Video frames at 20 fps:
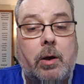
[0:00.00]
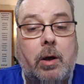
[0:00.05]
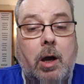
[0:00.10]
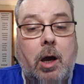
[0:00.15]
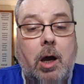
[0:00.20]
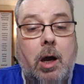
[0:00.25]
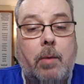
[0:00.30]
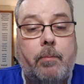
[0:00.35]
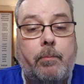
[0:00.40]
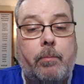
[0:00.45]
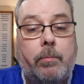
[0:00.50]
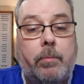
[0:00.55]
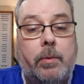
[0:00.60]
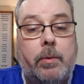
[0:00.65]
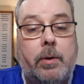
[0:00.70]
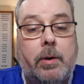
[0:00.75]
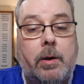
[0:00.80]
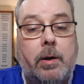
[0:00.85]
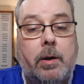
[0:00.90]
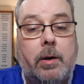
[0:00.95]

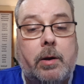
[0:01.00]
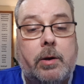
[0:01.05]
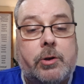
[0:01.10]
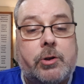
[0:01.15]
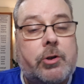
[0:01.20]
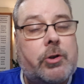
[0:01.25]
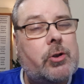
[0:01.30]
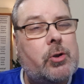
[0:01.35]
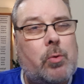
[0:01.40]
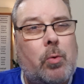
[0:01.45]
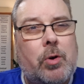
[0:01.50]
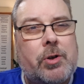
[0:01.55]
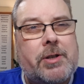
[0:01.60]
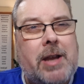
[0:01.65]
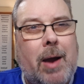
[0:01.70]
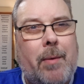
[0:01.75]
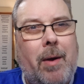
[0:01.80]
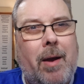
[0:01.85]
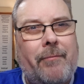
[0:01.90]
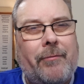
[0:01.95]
to the source.
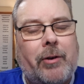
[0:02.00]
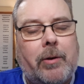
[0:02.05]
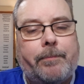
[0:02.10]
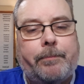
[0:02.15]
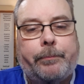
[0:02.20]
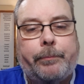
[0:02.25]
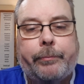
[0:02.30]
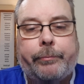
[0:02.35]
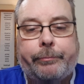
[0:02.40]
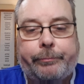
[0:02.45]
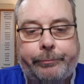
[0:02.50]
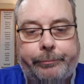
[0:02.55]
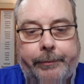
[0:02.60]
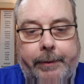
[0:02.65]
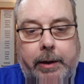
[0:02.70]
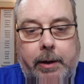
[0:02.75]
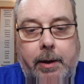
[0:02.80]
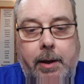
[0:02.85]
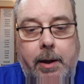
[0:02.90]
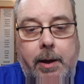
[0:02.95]
However,
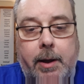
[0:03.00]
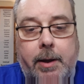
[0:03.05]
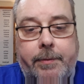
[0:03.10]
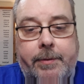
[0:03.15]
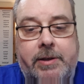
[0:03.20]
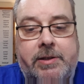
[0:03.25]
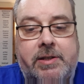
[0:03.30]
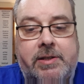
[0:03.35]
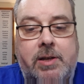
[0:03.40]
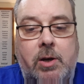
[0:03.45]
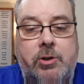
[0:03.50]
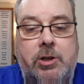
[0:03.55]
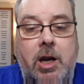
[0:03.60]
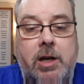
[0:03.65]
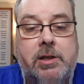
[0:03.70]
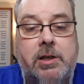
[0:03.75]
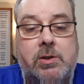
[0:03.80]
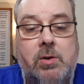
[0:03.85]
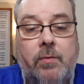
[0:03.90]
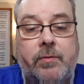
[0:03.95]
this
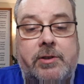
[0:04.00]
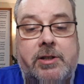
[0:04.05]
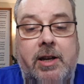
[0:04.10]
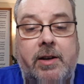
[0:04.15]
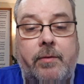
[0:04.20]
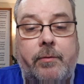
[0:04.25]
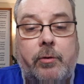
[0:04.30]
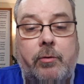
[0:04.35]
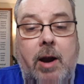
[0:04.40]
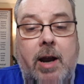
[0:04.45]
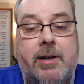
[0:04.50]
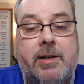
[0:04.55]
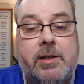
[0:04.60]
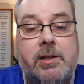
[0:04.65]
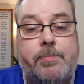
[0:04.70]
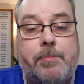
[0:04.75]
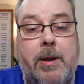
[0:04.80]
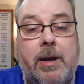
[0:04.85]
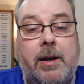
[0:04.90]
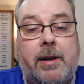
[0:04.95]
association is often taken for granted
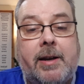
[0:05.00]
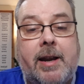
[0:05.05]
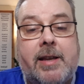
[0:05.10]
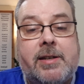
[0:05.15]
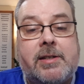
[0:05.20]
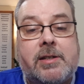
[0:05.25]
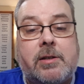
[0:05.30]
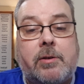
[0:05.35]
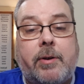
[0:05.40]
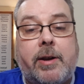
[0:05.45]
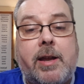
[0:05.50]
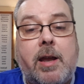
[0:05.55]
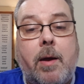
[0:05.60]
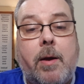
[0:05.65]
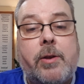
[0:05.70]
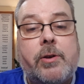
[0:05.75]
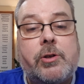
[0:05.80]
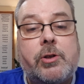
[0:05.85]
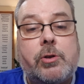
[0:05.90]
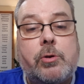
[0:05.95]
as being unnecessary
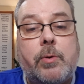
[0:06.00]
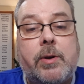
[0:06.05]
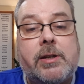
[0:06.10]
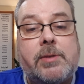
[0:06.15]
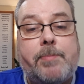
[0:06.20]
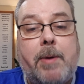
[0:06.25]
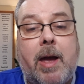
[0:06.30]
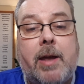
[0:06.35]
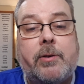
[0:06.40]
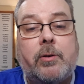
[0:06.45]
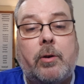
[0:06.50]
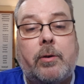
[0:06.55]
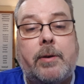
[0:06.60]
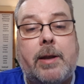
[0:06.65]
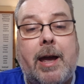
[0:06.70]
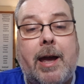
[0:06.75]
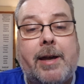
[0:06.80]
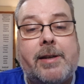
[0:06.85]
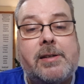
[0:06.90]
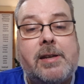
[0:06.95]
to expand
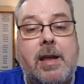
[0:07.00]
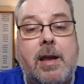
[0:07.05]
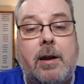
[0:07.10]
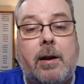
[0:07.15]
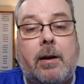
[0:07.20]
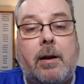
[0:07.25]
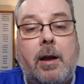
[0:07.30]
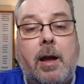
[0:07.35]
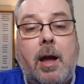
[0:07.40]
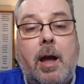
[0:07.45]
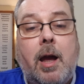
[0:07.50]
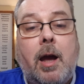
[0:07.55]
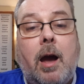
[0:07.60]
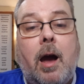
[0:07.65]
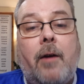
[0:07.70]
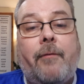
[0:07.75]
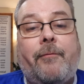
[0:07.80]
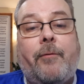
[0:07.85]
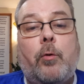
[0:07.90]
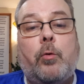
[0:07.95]
on, as here.
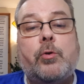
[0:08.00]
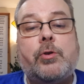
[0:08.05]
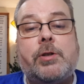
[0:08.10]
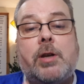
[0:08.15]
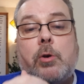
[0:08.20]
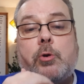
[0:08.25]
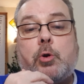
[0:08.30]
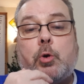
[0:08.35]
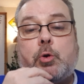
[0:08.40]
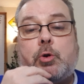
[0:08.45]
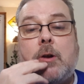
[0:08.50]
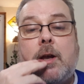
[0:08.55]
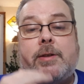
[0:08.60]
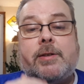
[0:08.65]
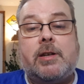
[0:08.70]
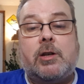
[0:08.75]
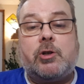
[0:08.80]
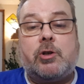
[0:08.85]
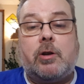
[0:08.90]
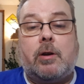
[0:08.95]
A full social
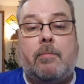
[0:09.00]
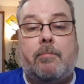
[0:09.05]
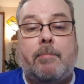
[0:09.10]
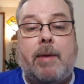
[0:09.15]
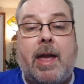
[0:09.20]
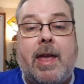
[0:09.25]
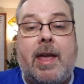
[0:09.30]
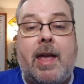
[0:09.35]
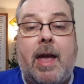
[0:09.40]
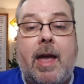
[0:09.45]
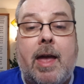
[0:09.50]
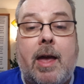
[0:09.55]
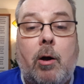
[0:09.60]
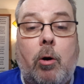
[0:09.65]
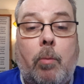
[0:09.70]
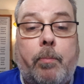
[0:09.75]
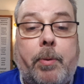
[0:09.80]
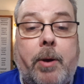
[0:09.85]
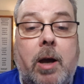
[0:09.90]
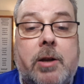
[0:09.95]
transition may
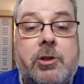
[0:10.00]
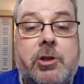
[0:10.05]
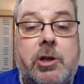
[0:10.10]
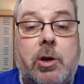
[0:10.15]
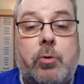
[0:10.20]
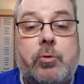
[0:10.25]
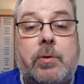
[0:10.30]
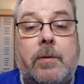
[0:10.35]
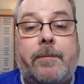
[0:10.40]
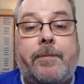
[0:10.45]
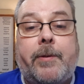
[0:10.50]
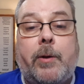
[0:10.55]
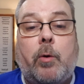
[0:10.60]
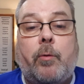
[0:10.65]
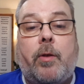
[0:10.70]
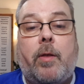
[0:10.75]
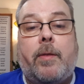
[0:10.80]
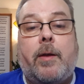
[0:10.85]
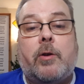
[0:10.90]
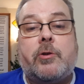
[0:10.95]
help children
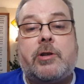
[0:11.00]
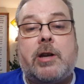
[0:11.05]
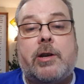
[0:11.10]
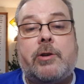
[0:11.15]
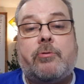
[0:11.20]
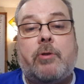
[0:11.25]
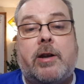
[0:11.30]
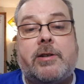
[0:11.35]
feel that their gender